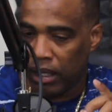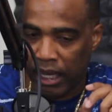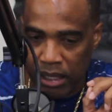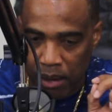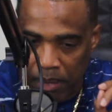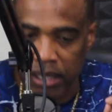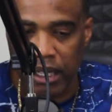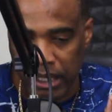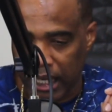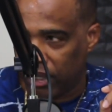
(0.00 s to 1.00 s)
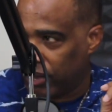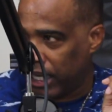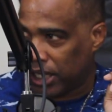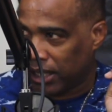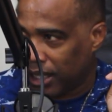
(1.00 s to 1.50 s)
There's a missing
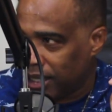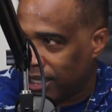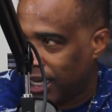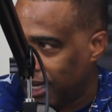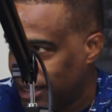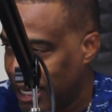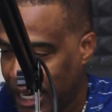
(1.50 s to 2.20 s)
generation, as and